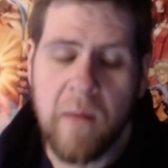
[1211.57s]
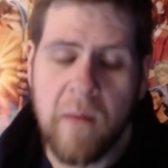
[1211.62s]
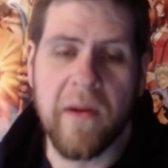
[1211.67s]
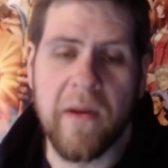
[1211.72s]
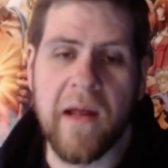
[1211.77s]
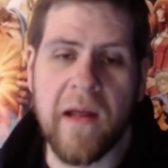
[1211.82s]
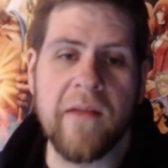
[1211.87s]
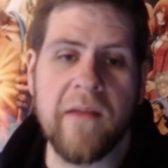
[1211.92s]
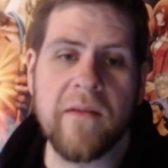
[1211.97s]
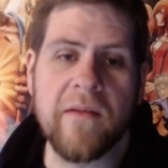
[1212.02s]

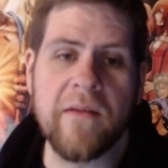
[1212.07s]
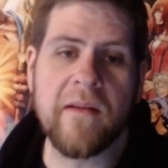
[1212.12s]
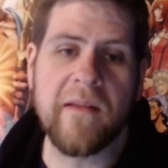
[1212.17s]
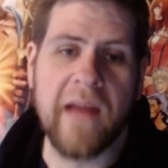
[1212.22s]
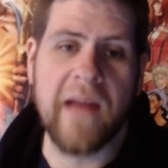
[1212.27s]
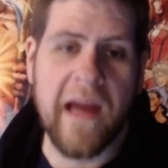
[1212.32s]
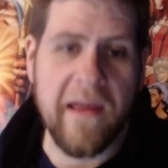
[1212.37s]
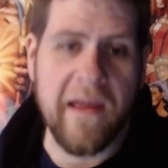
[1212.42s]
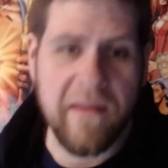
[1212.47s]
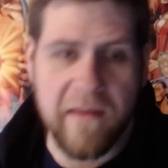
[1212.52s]
But other than
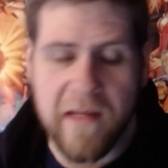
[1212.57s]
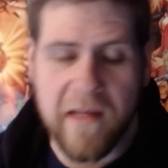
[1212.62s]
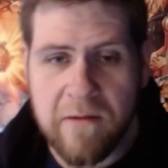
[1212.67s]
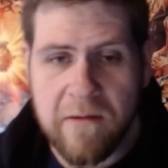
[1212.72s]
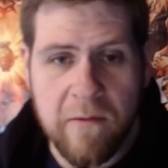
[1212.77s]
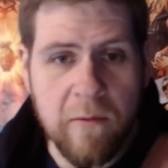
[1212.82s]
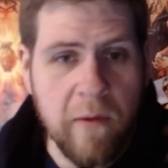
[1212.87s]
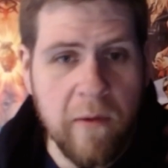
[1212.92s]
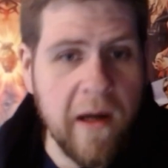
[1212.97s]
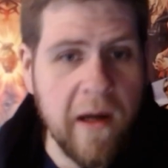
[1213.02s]
that, thanks
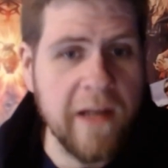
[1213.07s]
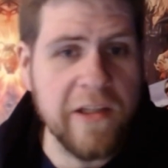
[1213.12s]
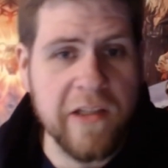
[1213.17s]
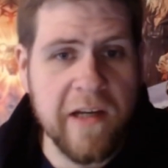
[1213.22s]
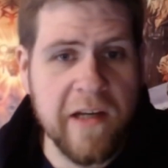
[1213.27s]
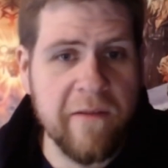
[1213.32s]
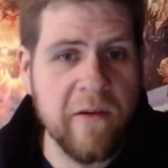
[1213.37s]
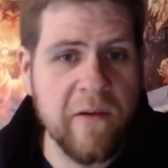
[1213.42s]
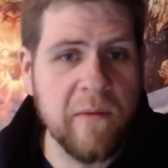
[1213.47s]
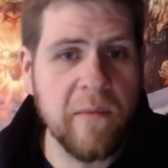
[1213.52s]
for watching,
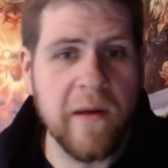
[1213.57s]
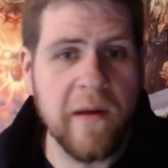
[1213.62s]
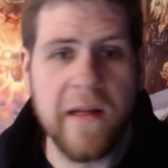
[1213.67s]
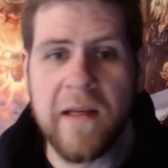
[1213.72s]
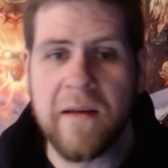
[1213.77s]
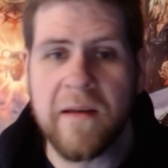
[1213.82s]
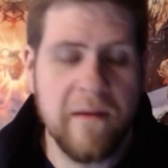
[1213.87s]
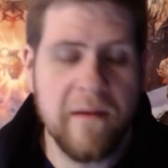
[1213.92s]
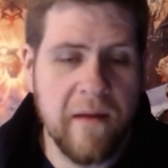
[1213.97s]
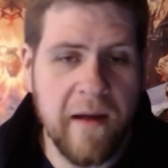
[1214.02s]

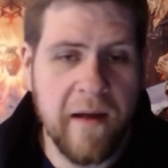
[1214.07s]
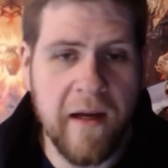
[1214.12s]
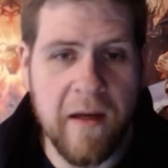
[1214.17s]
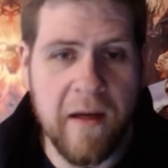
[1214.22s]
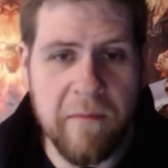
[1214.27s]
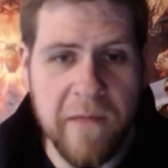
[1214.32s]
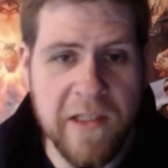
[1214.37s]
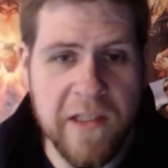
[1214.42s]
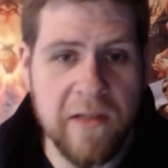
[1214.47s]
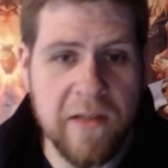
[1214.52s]
everybody.
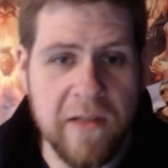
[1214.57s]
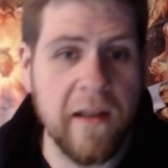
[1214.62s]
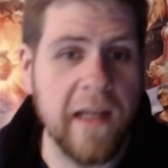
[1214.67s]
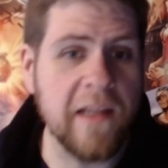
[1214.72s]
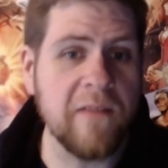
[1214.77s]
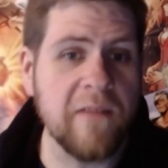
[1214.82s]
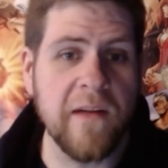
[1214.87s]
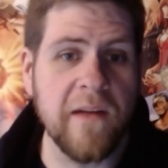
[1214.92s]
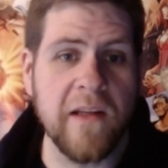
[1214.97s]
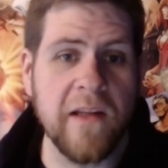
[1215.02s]
Make sure to like
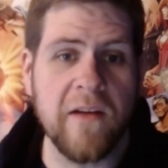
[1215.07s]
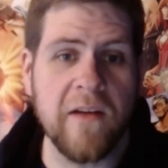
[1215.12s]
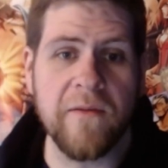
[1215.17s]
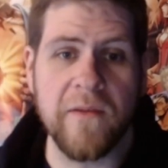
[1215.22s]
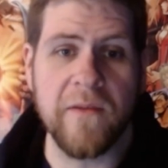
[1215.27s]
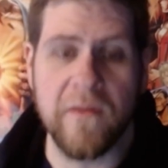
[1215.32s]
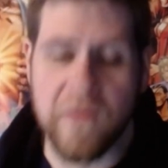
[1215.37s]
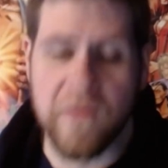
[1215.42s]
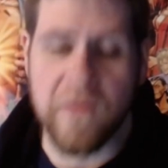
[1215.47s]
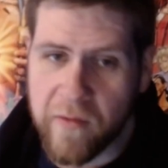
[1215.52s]
the video if
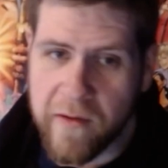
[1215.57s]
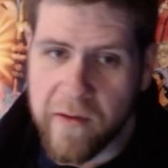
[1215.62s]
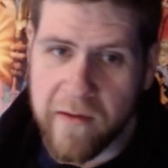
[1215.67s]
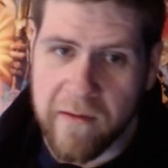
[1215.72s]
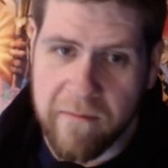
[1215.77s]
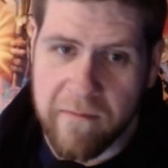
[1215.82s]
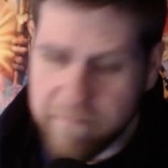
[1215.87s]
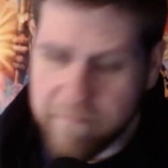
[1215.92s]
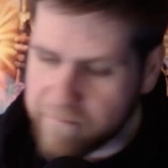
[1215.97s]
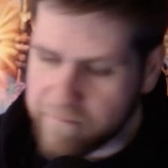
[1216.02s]
you
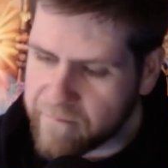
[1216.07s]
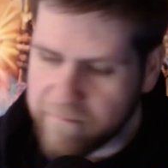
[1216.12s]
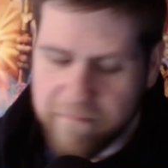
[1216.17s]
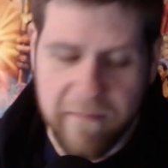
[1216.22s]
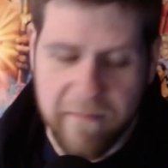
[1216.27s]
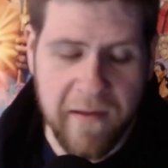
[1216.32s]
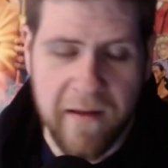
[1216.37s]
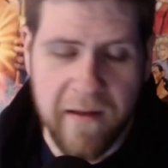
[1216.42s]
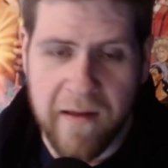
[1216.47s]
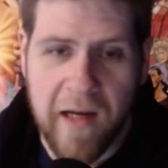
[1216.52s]
enjoyed
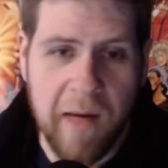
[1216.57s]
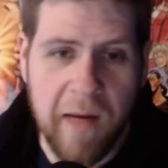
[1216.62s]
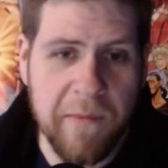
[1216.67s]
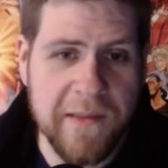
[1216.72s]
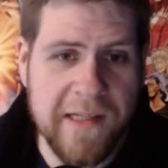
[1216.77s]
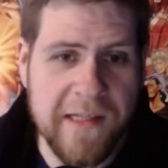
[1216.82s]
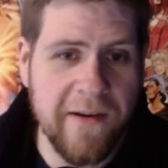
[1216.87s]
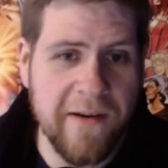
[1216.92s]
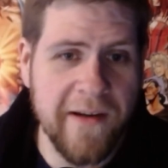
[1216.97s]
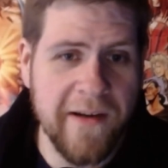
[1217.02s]
my
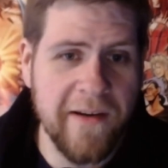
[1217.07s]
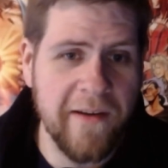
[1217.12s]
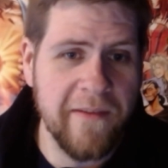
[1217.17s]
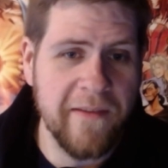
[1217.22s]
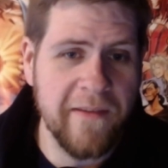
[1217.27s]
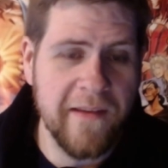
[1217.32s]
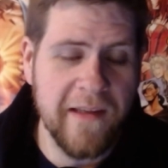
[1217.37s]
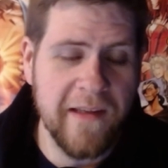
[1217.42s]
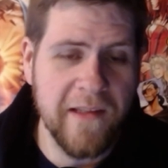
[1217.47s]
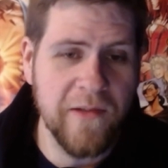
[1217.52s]
commentary
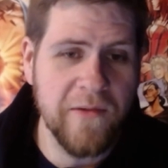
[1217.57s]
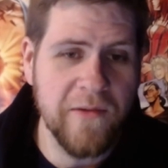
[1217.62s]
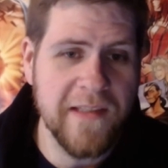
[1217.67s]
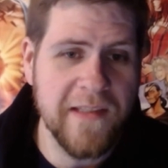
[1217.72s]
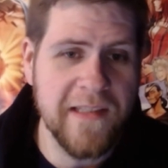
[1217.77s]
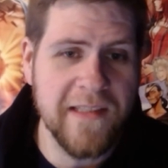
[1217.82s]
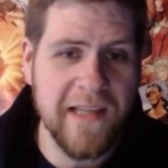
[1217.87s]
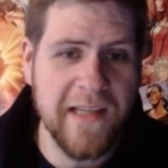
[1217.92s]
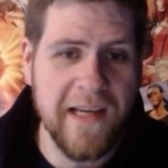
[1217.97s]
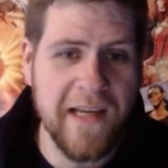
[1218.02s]
on the
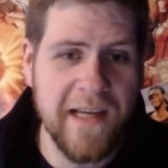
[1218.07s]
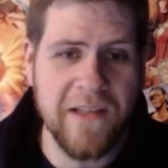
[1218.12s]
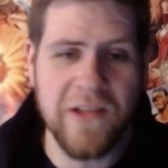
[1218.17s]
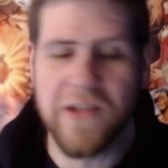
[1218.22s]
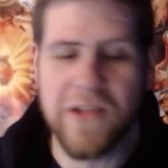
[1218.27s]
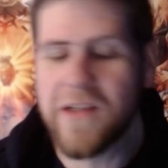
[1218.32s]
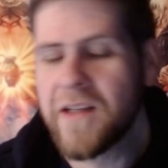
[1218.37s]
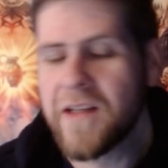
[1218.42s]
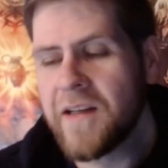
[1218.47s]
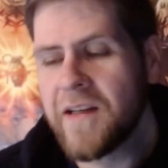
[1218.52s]
DualSense
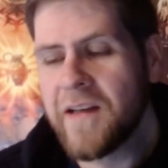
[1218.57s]
Edge.